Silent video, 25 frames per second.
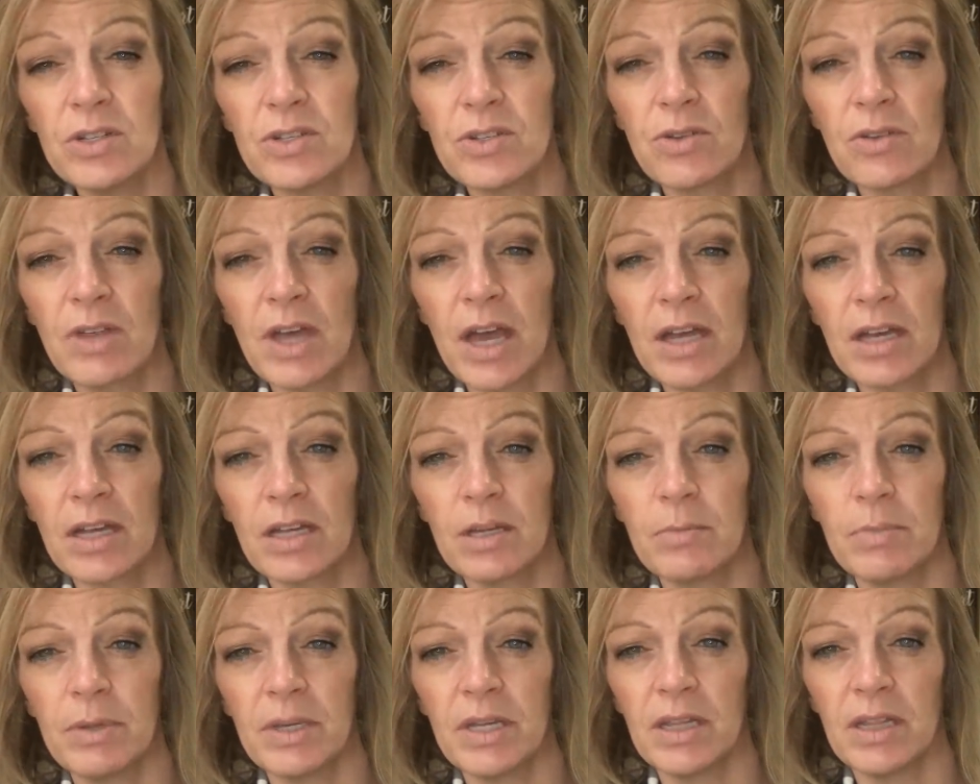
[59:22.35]
So that
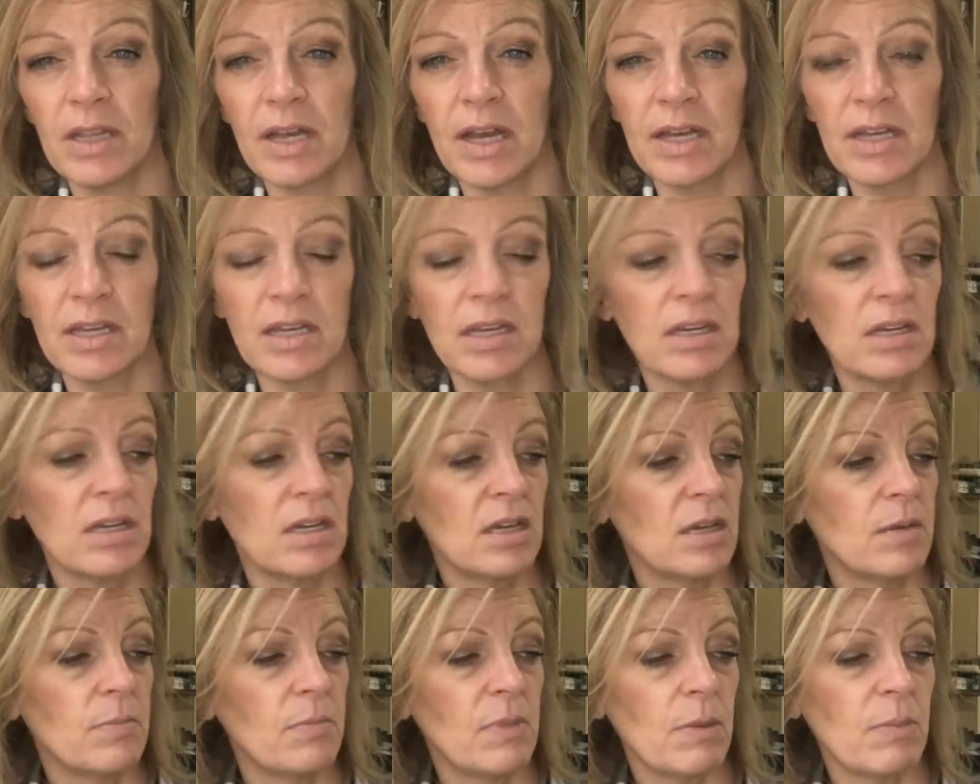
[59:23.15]
could be like
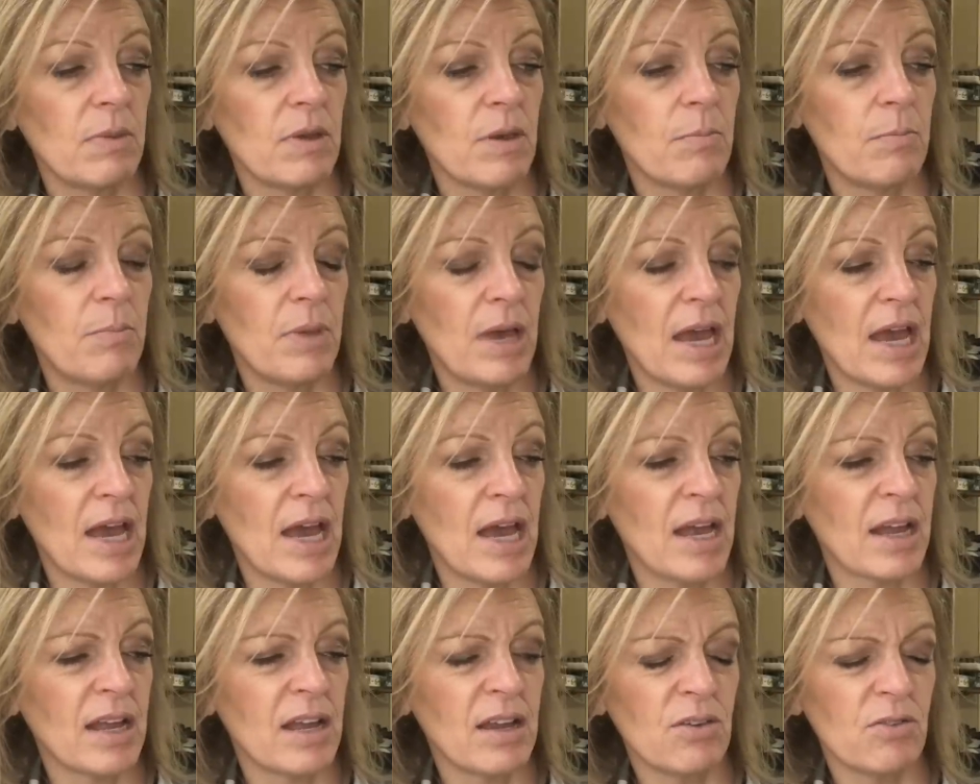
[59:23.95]
maybe a
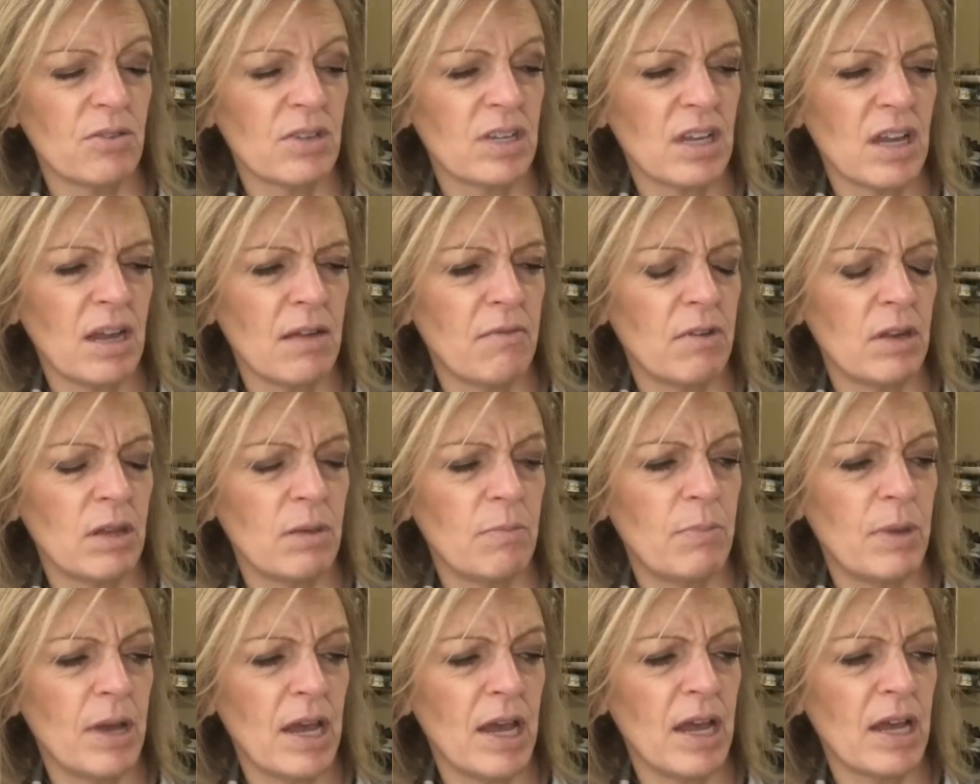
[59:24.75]
bag. I don't think I have any
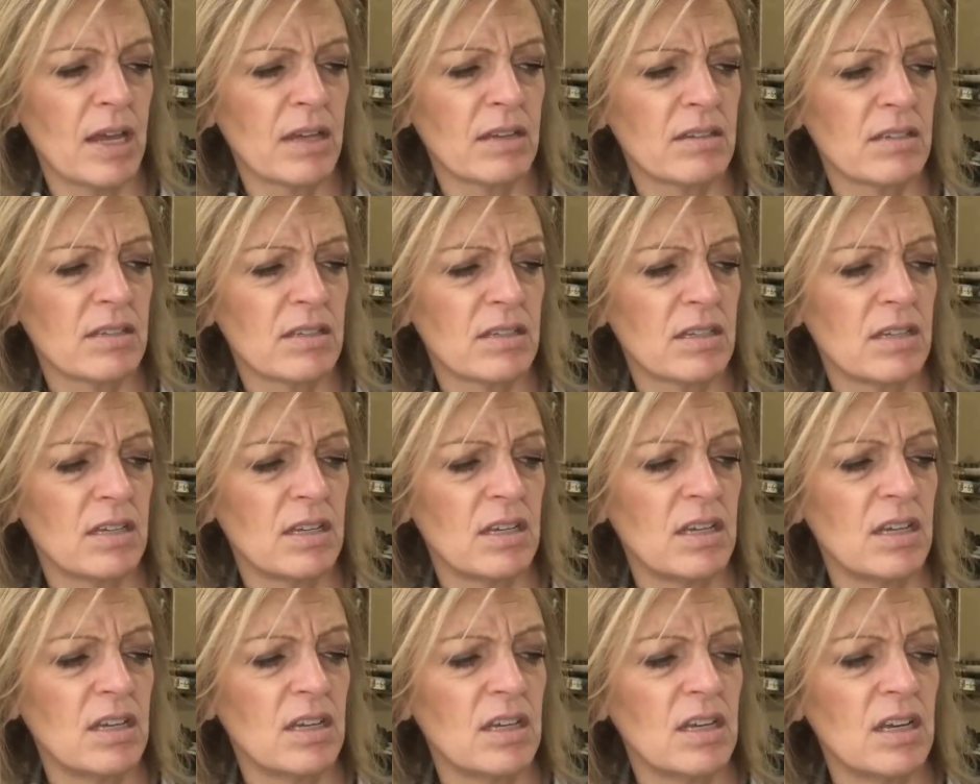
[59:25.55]
bags
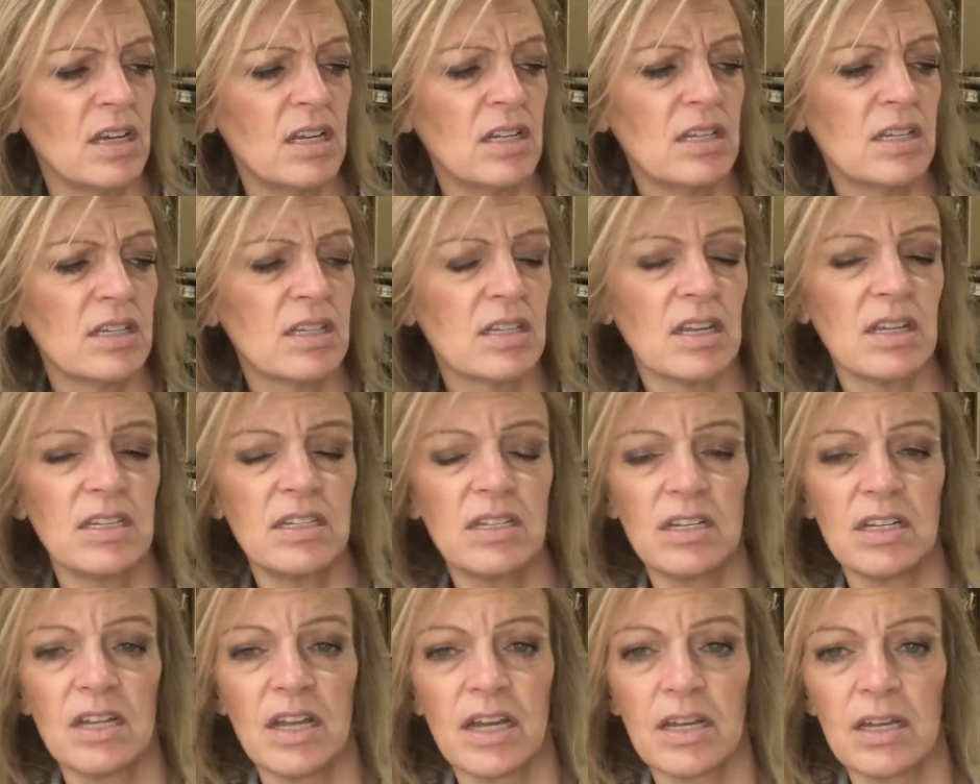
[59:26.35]
unless I
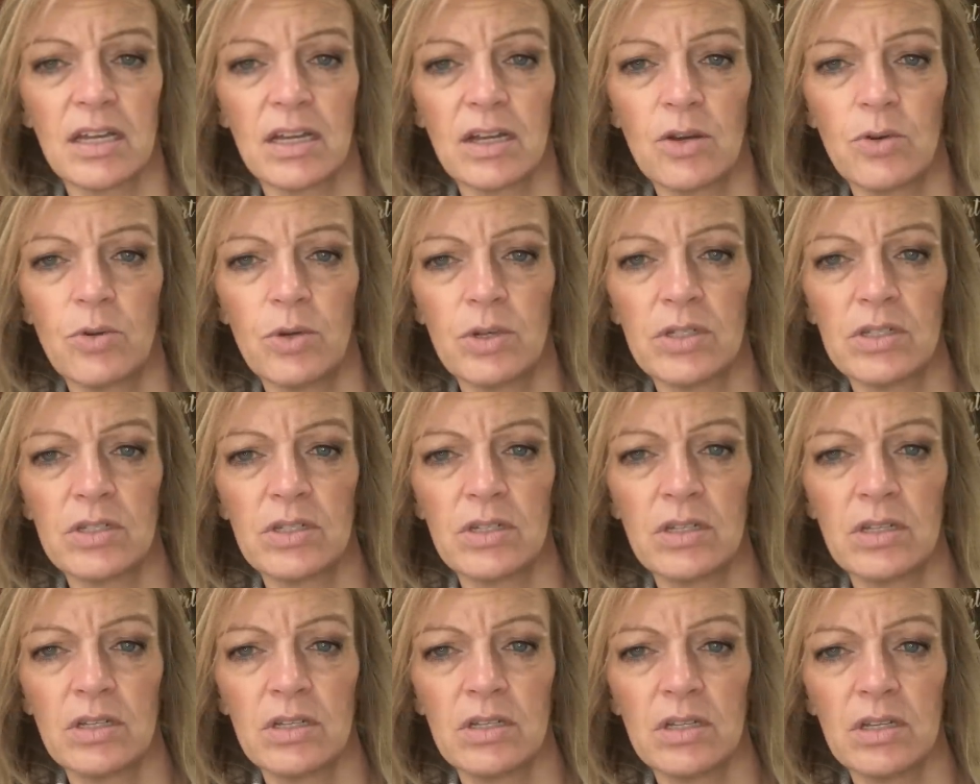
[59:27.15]
did like a
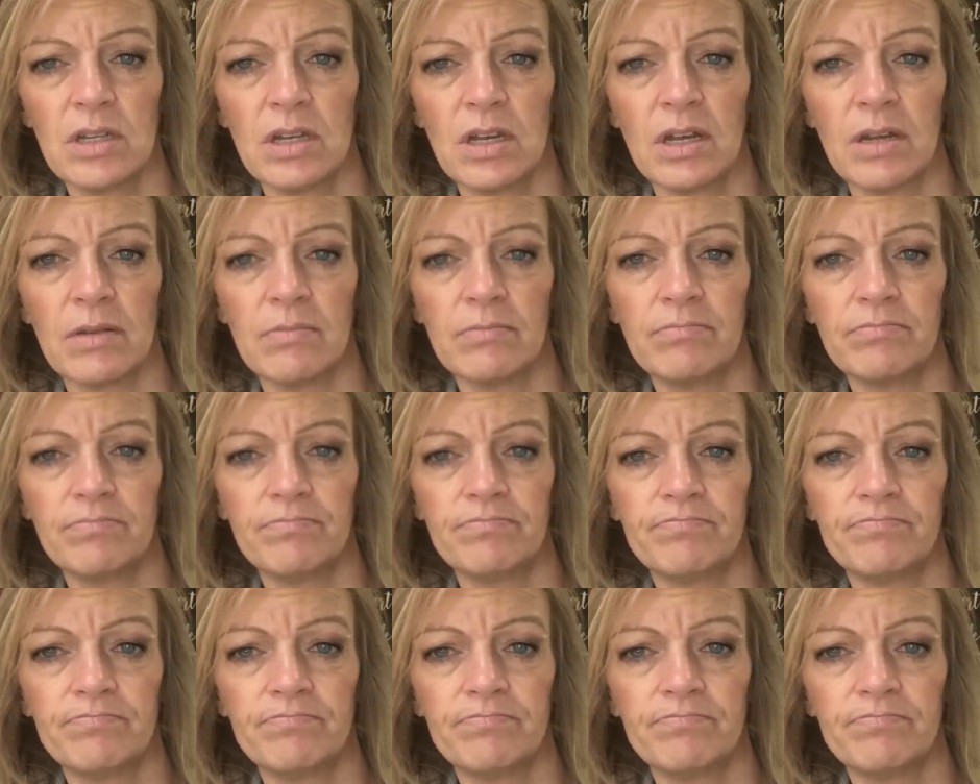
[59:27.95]
quilted um,